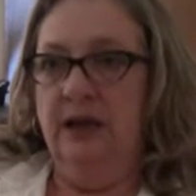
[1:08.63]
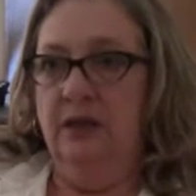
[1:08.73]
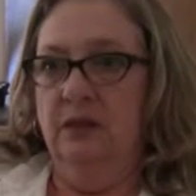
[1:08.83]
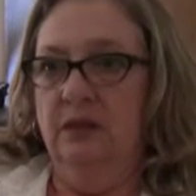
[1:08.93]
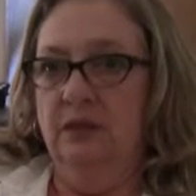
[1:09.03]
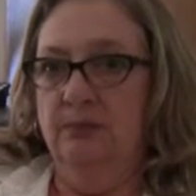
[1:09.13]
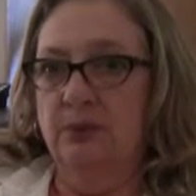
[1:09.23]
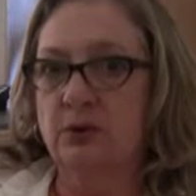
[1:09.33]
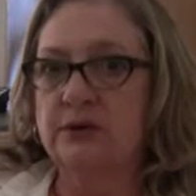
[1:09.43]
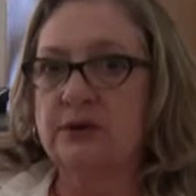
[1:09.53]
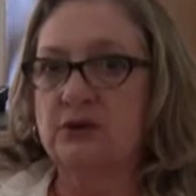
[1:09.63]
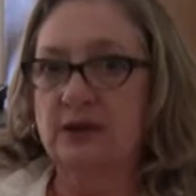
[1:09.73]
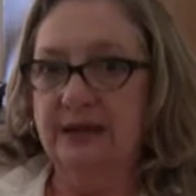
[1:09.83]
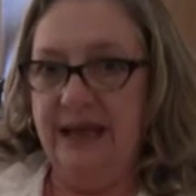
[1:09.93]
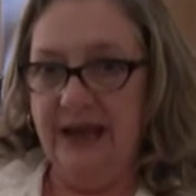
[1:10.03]
And the burden is
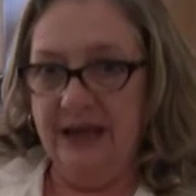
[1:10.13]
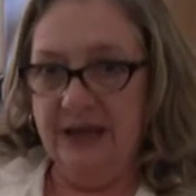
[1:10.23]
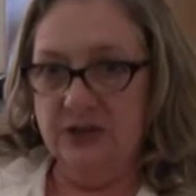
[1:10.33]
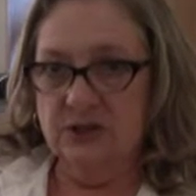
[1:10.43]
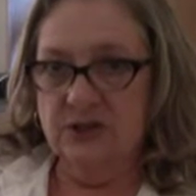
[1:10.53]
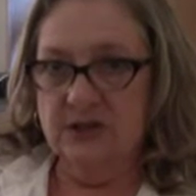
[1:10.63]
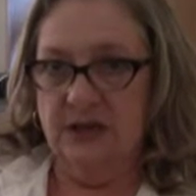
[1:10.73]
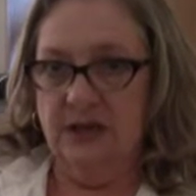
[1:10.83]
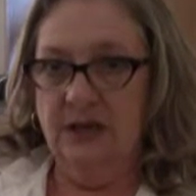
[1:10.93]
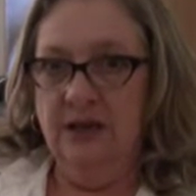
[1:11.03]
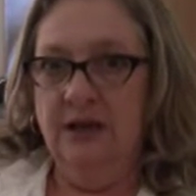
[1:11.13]
on the agency